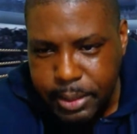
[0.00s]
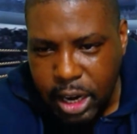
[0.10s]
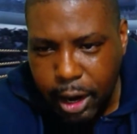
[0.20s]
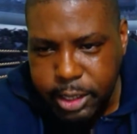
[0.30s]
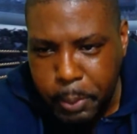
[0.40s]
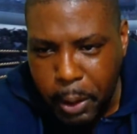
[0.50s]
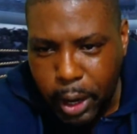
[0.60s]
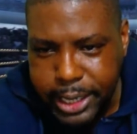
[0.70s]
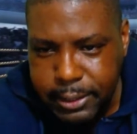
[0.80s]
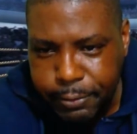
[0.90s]
I respect White
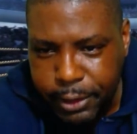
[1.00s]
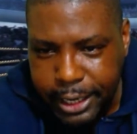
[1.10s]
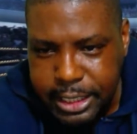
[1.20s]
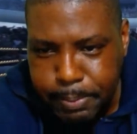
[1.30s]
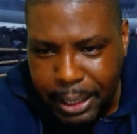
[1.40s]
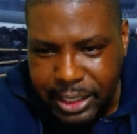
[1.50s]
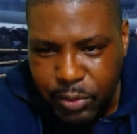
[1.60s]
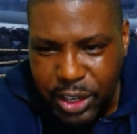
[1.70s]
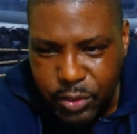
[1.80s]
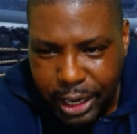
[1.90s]
as a fighter, but I don't
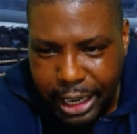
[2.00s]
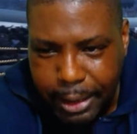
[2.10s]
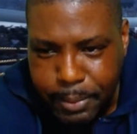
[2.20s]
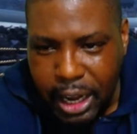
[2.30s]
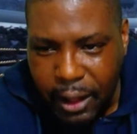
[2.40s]
really rate him.